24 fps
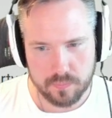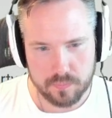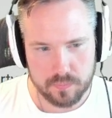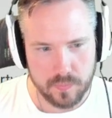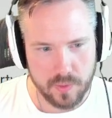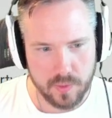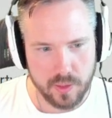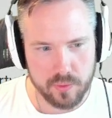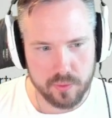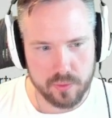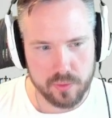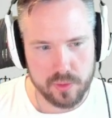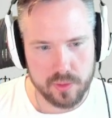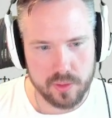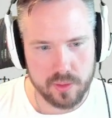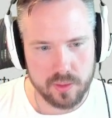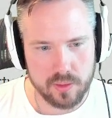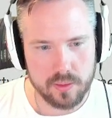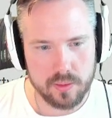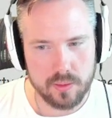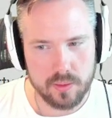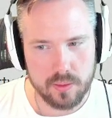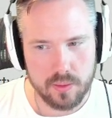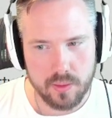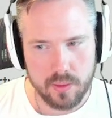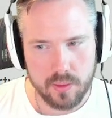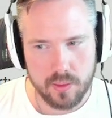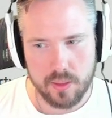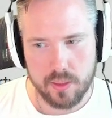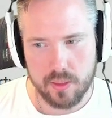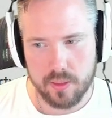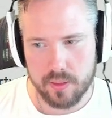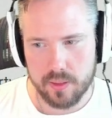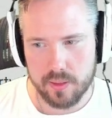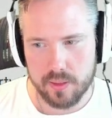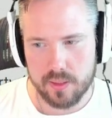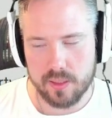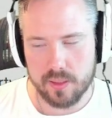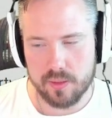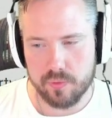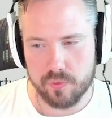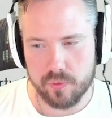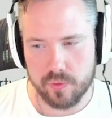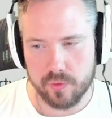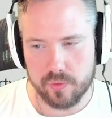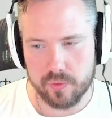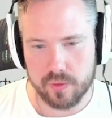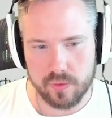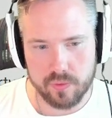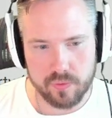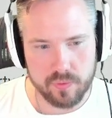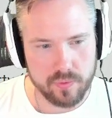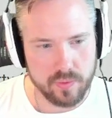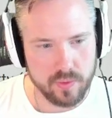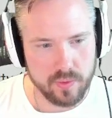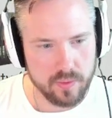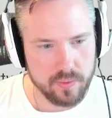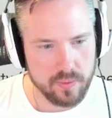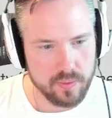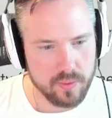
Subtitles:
Interesting. Air detect 15.5.